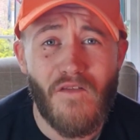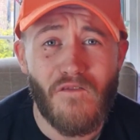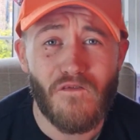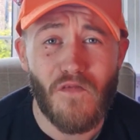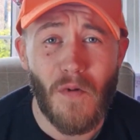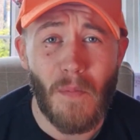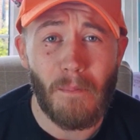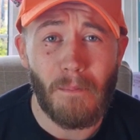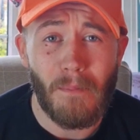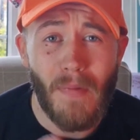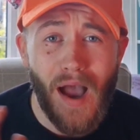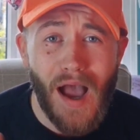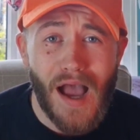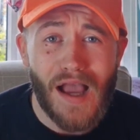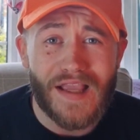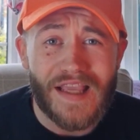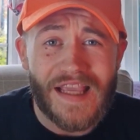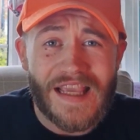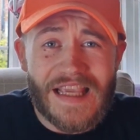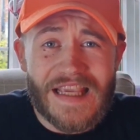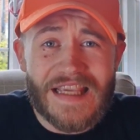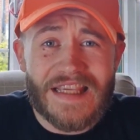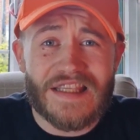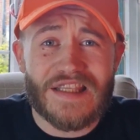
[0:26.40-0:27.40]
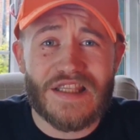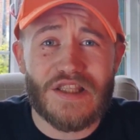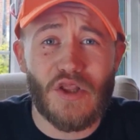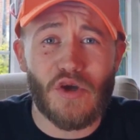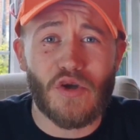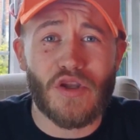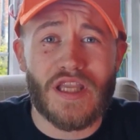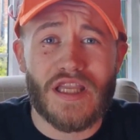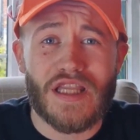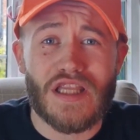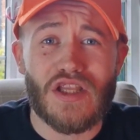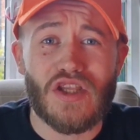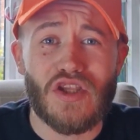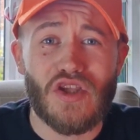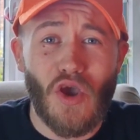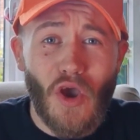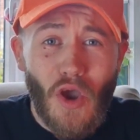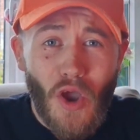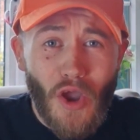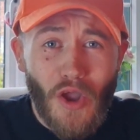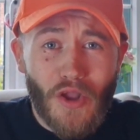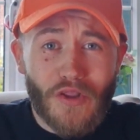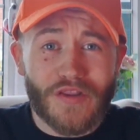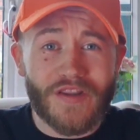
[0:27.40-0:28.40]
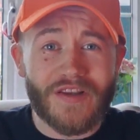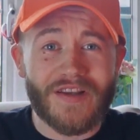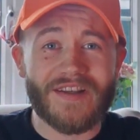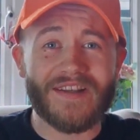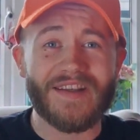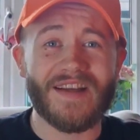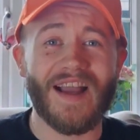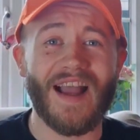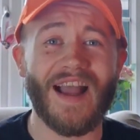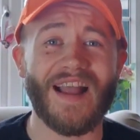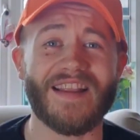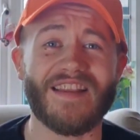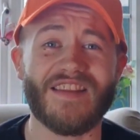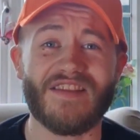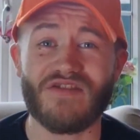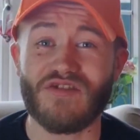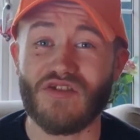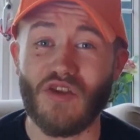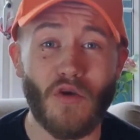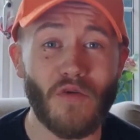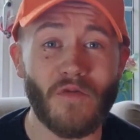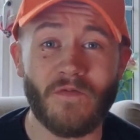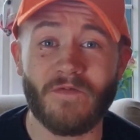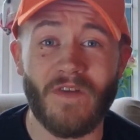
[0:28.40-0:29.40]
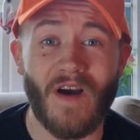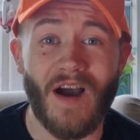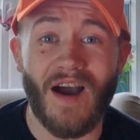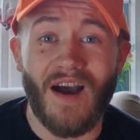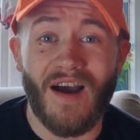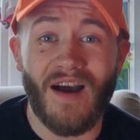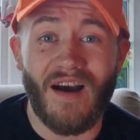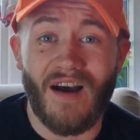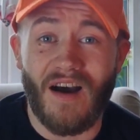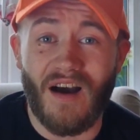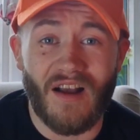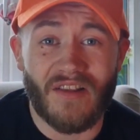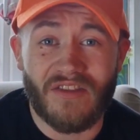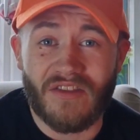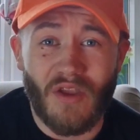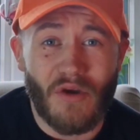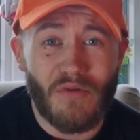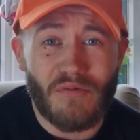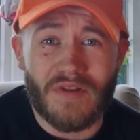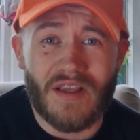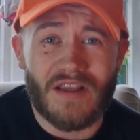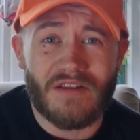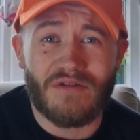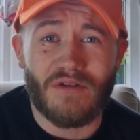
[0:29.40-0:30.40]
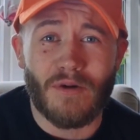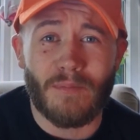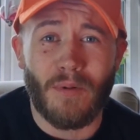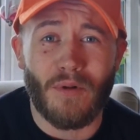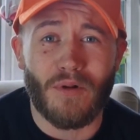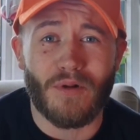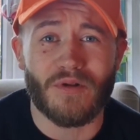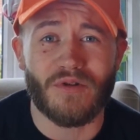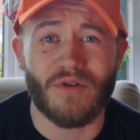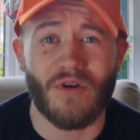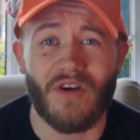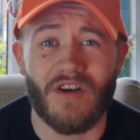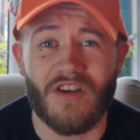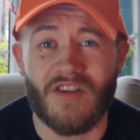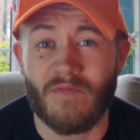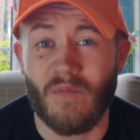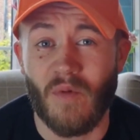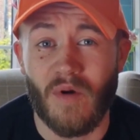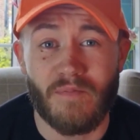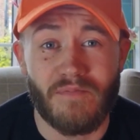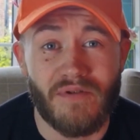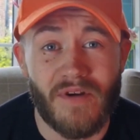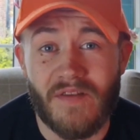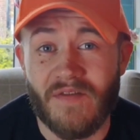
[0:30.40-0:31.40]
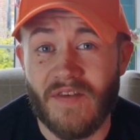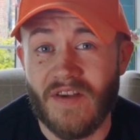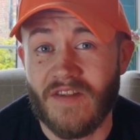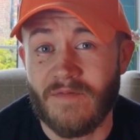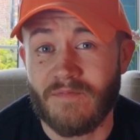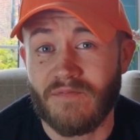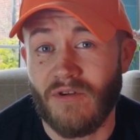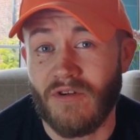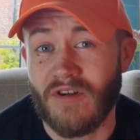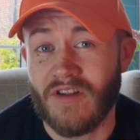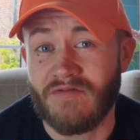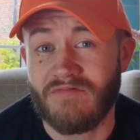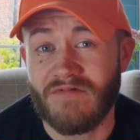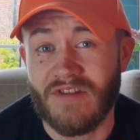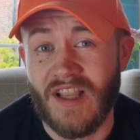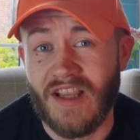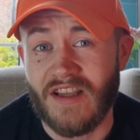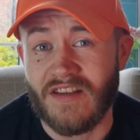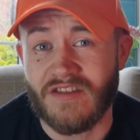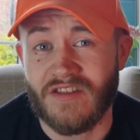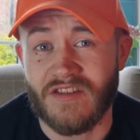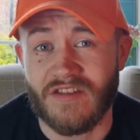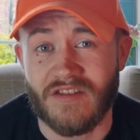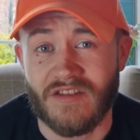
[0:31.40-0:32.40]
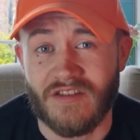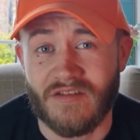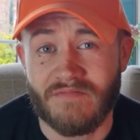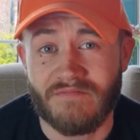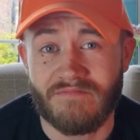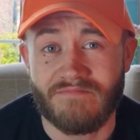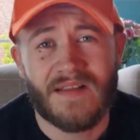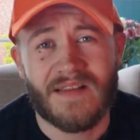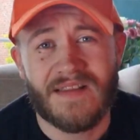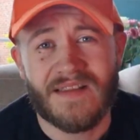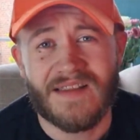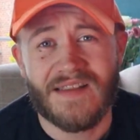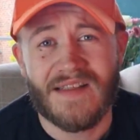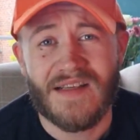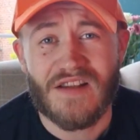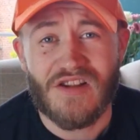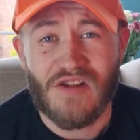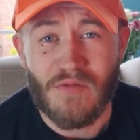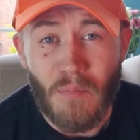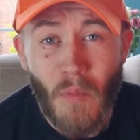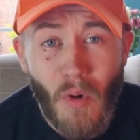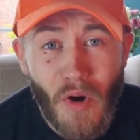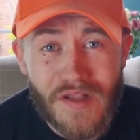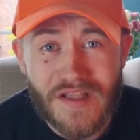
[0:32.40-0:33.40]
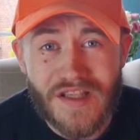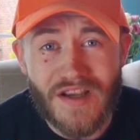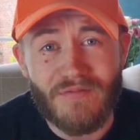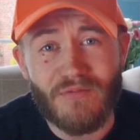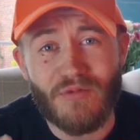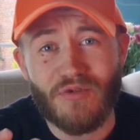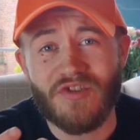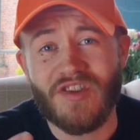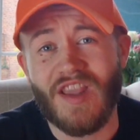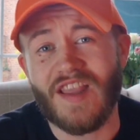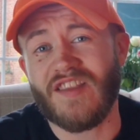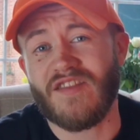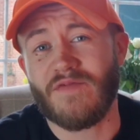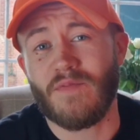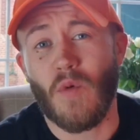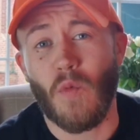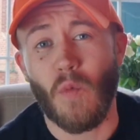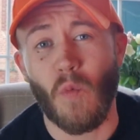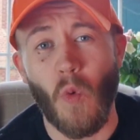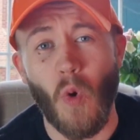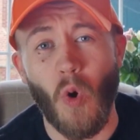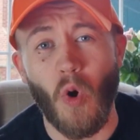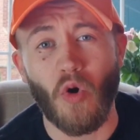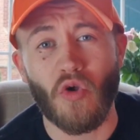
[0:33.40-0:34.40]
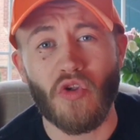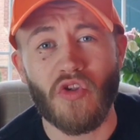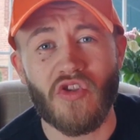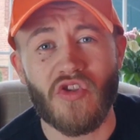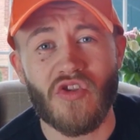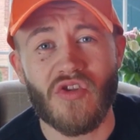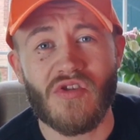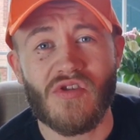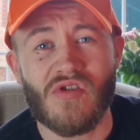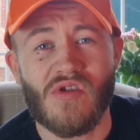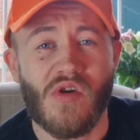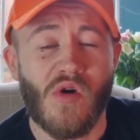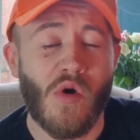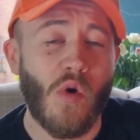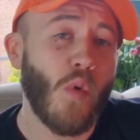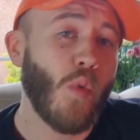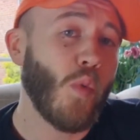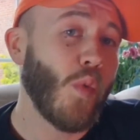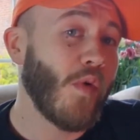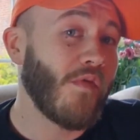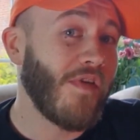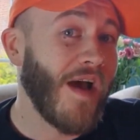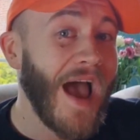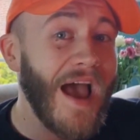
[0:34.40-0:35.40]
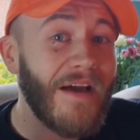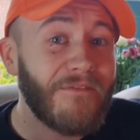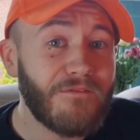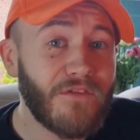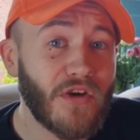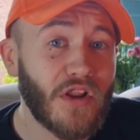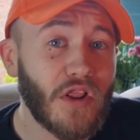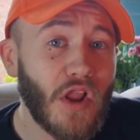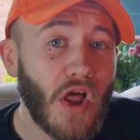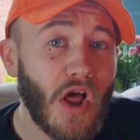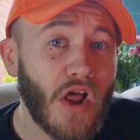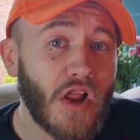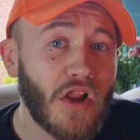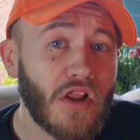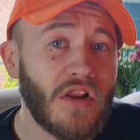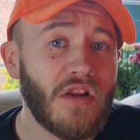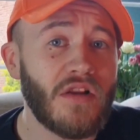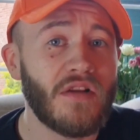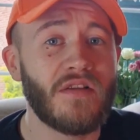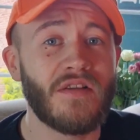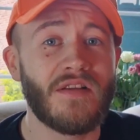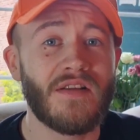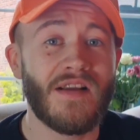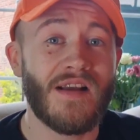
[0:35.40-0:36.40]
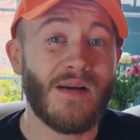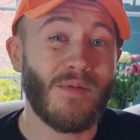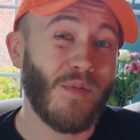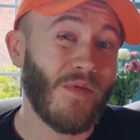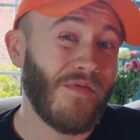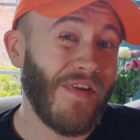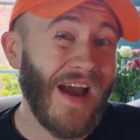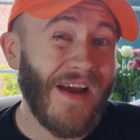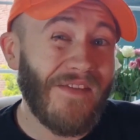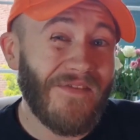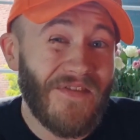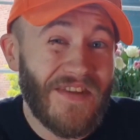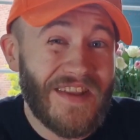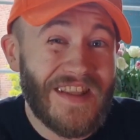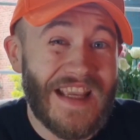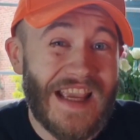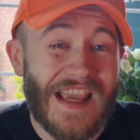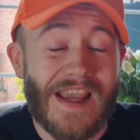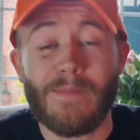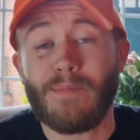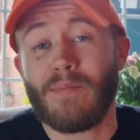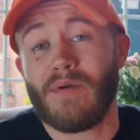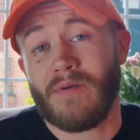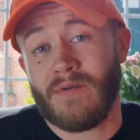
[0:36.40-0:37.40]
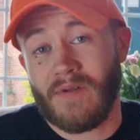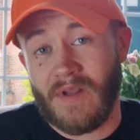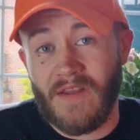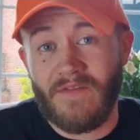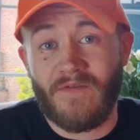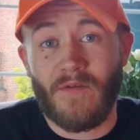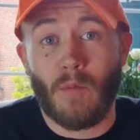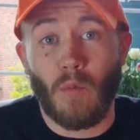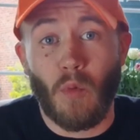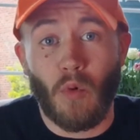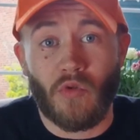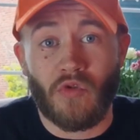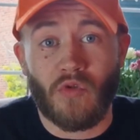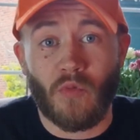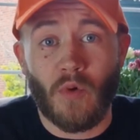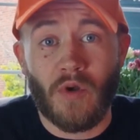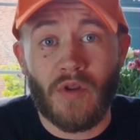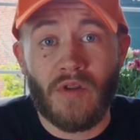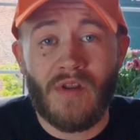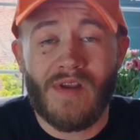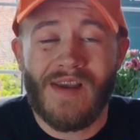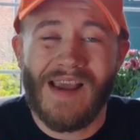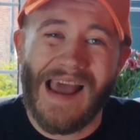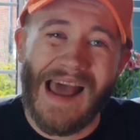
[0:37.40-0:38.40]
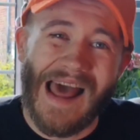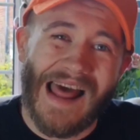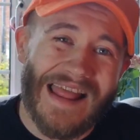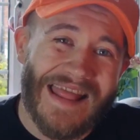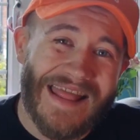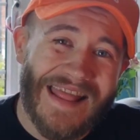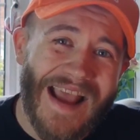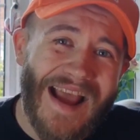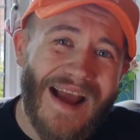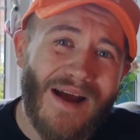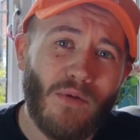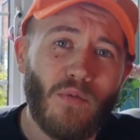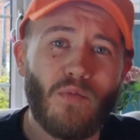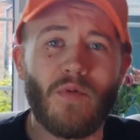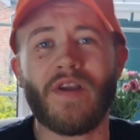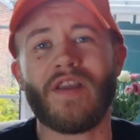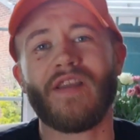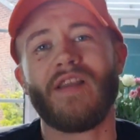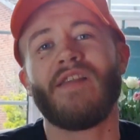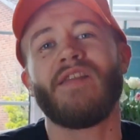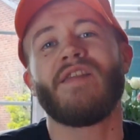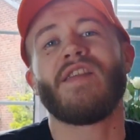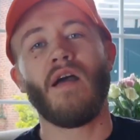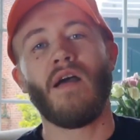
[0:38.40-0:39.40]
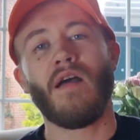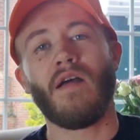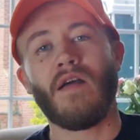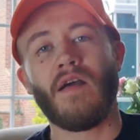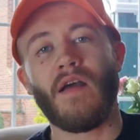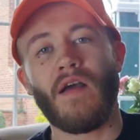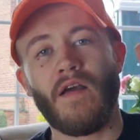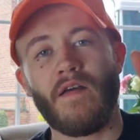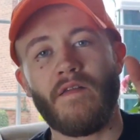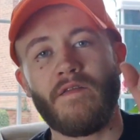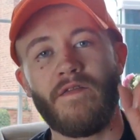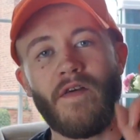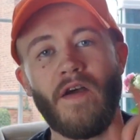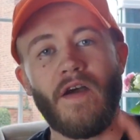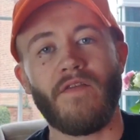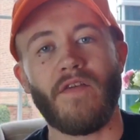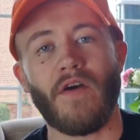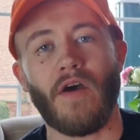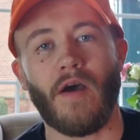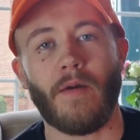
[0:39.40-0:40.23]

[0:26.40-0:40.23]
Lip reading: The market is looking good. And so far, I don't need to apologise for my previous price predictions. So my general sentiment was, we've had the lull, we've had the dip, if there was one, and now we're going to see further